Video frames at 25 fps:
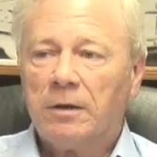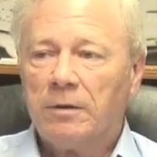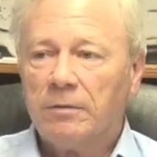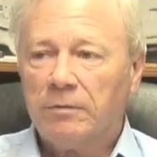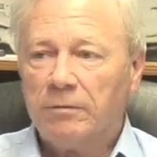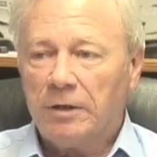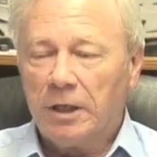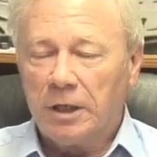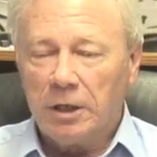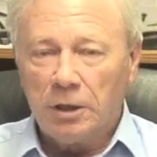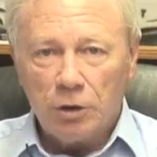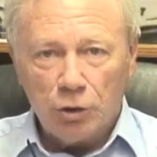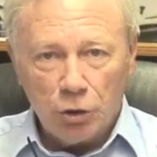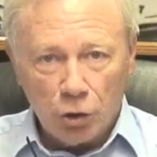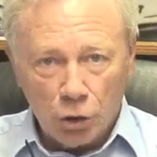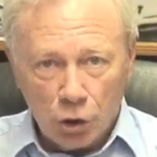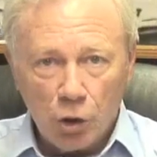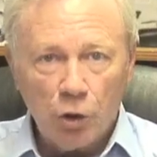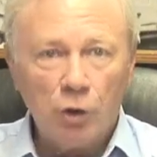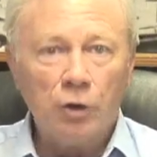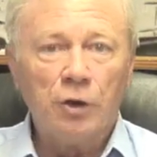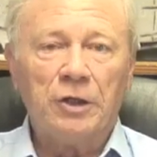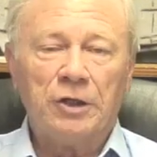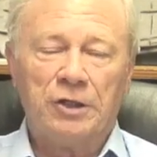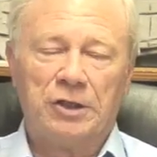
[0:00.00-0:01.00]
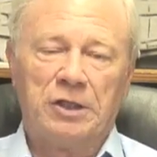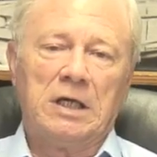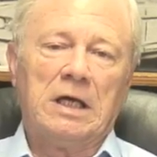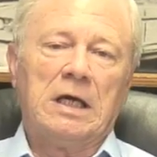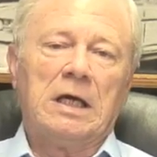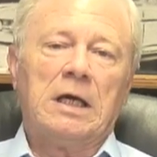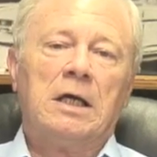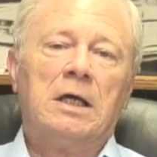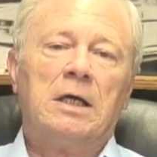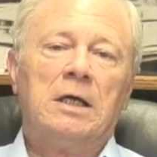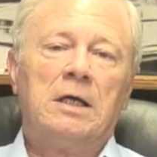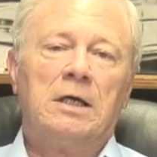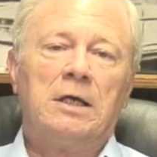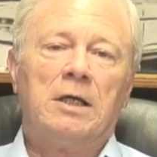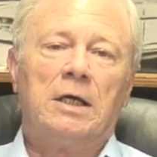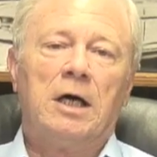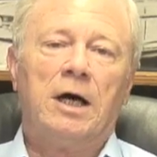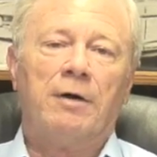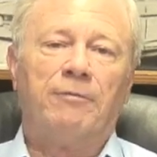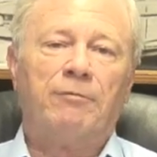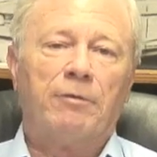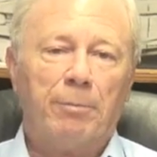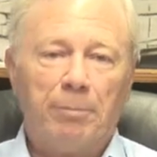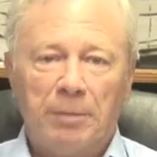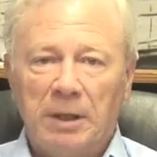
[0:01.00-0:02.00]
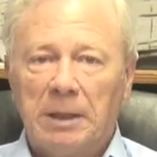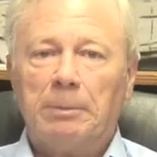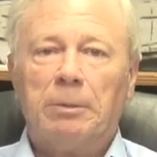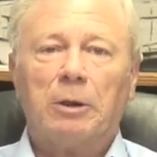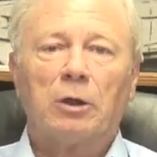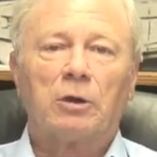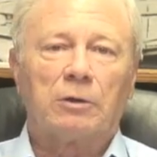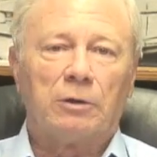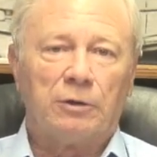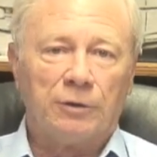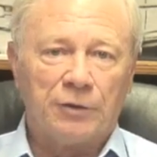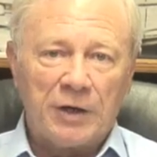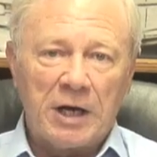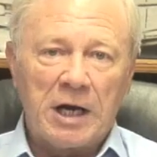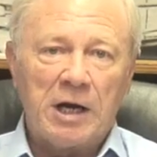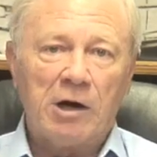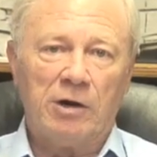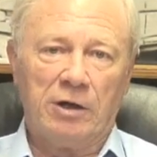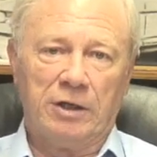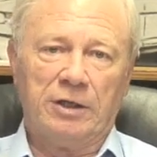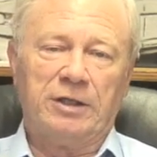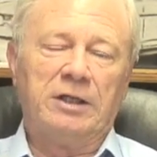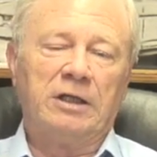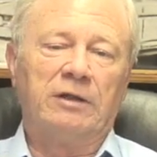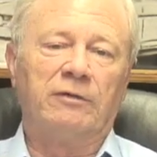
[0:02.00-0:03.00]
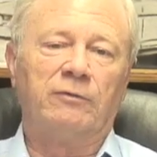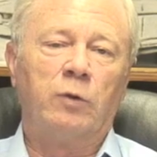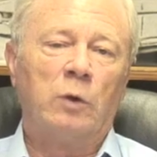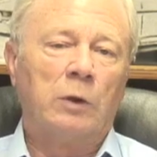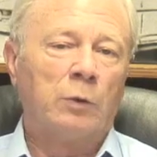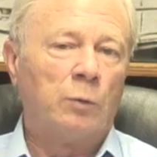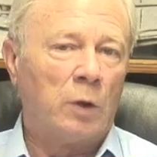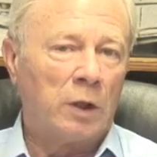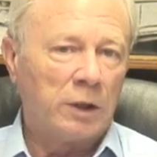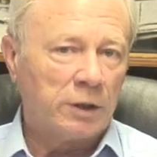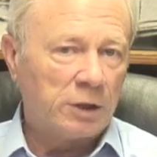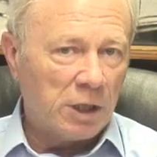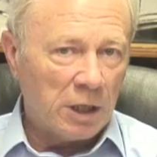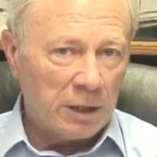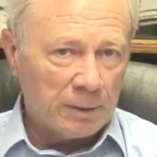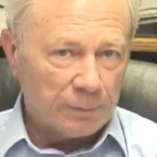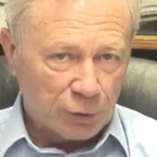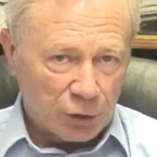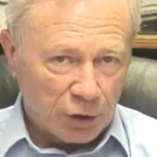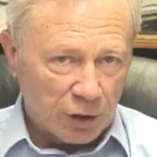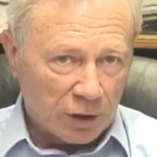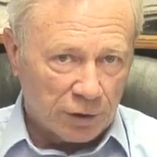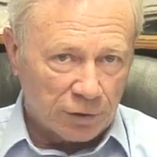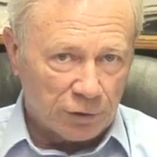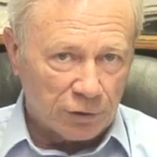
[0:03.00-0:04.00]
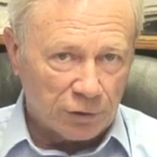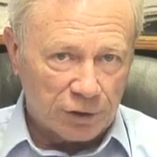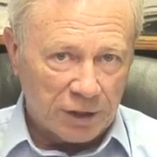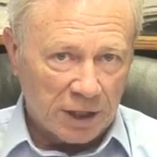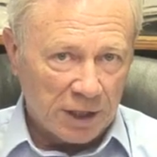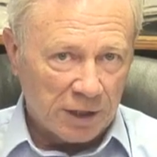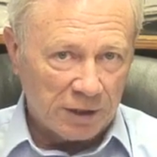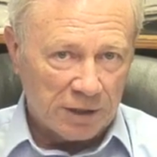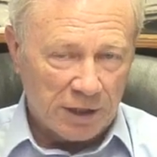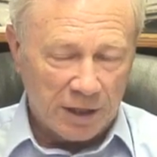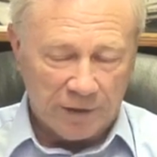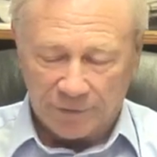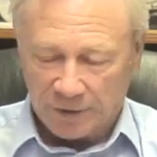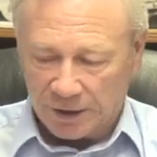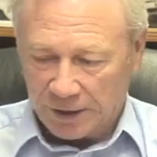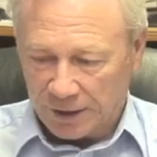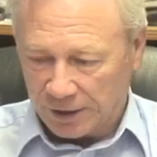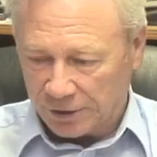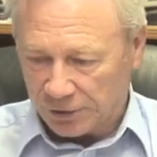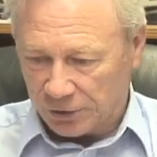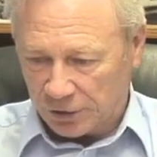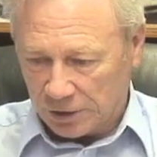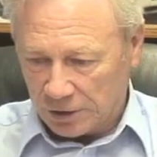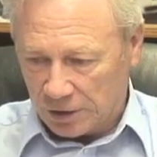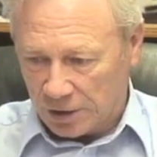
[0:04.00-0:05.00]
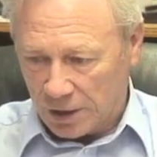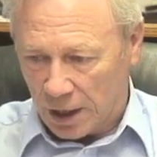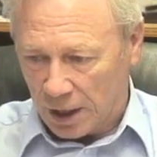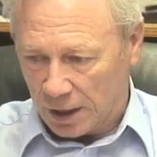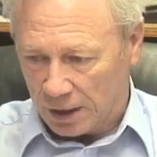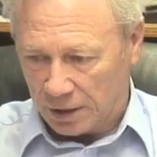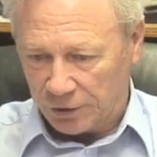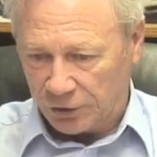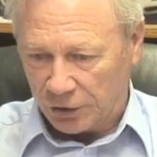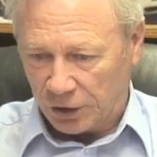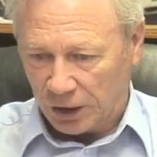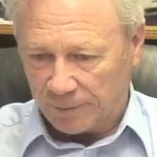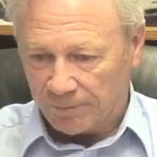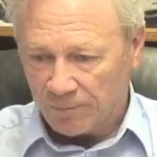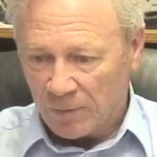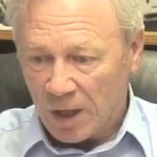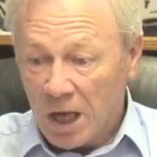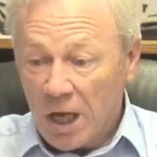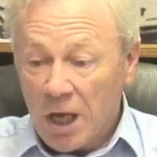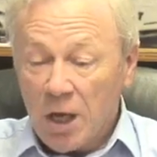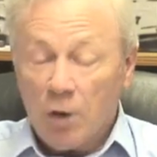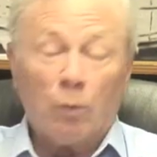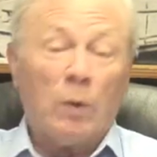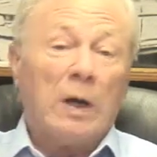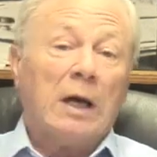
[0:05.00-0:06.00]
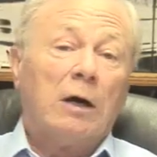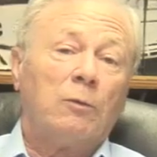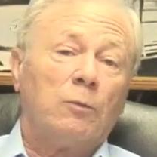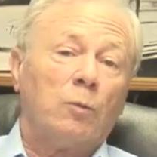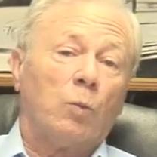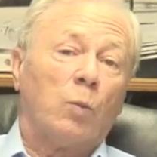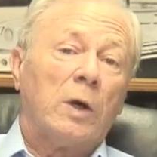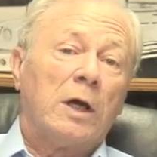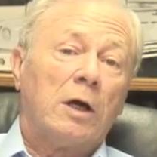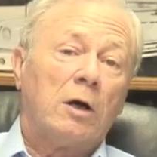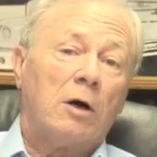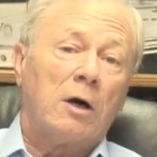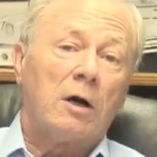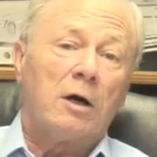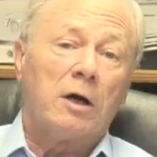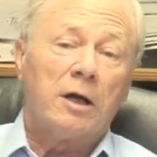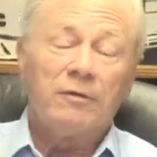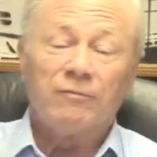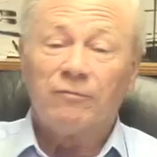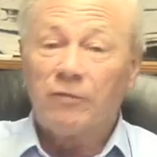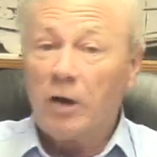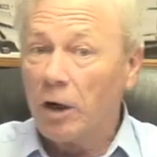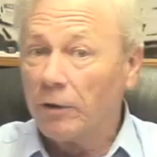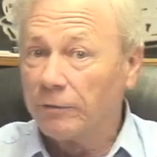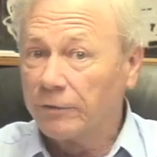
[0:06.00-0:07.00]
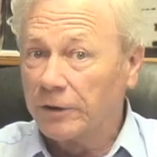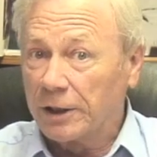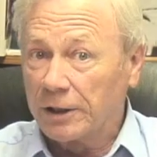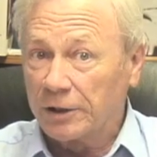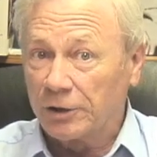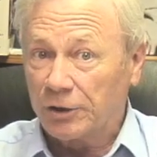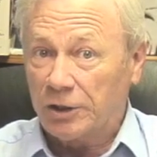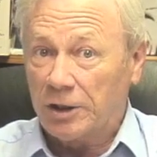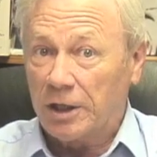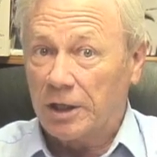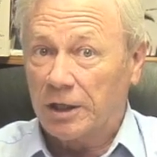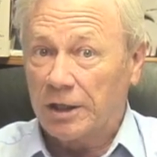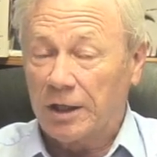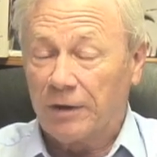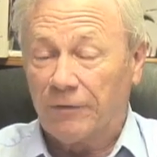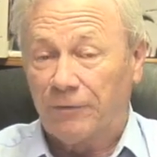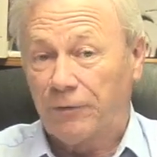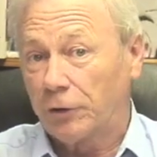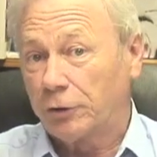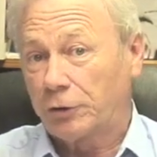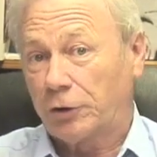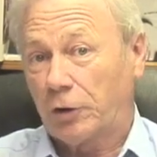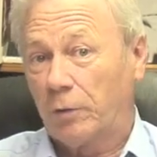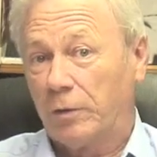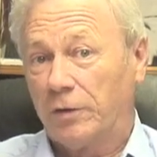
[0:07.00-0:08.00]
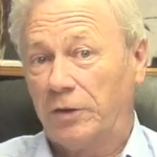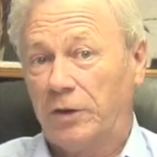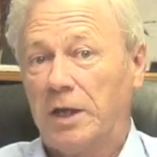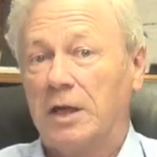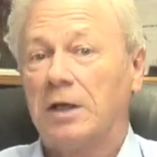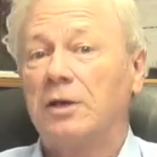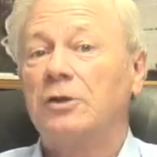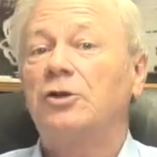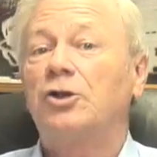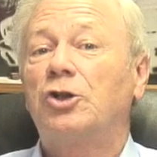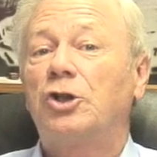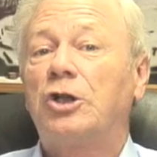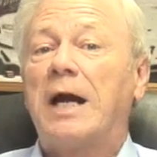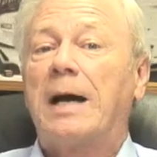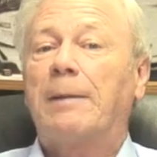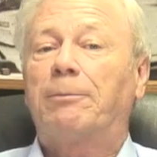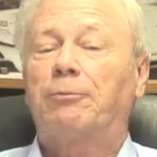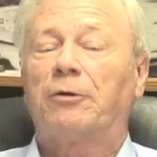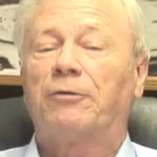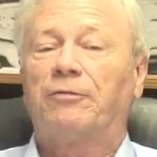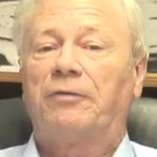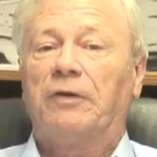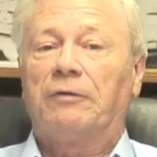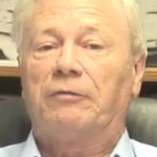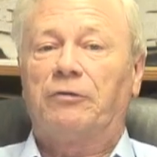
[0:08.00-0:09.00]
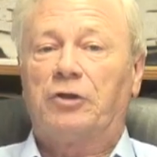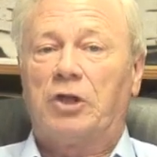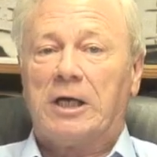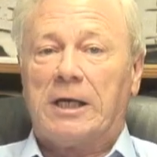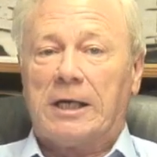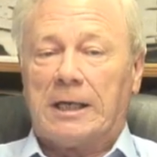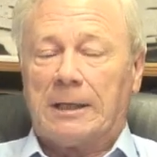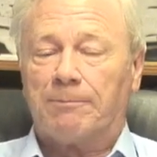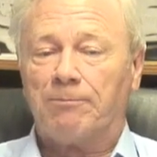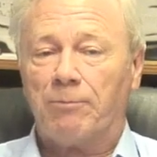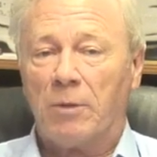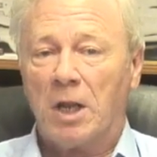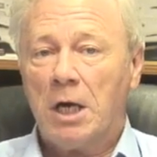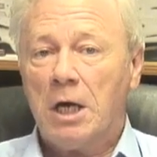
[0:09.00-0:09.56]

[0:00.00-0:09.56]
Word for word: the unity of the biblical narrative when one comes to understand covenant eschatology? Well, we are involved in a study of 1 Corinthians chapter 15.